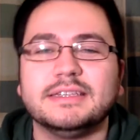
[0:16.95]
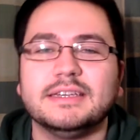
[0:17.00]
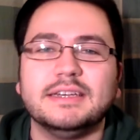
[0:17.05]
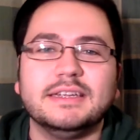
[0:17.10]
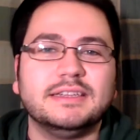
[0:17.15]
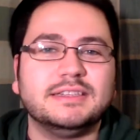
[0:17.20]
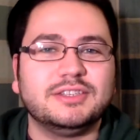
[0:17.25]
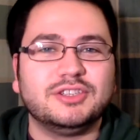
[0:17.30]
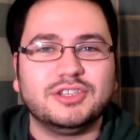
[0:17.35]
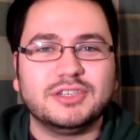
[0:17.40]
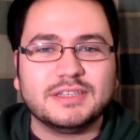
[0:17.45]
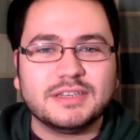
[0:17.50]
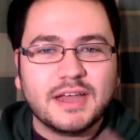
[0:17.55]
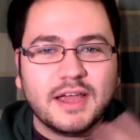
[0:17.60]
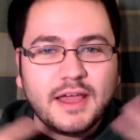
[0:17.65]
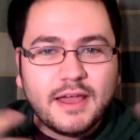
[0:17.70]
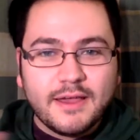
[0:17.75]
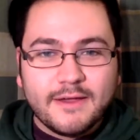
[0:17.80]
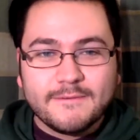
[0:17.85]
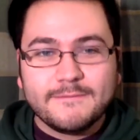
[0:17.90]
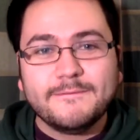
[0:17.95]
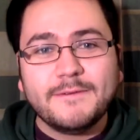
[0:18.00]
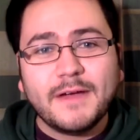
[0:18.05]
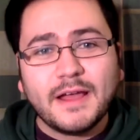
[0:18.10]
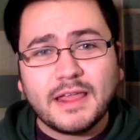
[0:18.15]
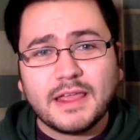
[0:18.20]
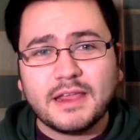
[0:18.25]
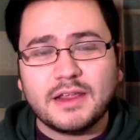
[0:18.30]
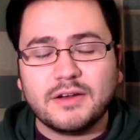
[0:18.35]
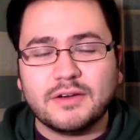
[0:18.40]
and it's just
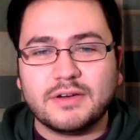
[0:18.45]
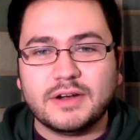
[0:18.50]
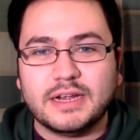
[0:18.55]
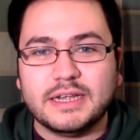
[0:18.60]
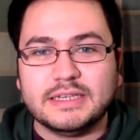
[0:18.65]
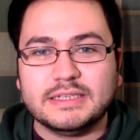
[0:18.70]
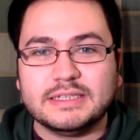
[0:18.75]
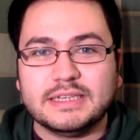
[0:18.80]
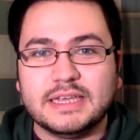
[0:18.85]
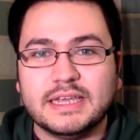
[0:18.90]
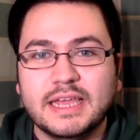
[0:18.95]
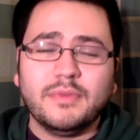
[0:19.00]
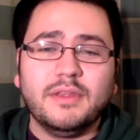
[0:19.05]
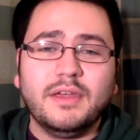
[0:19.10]
fucking crazy.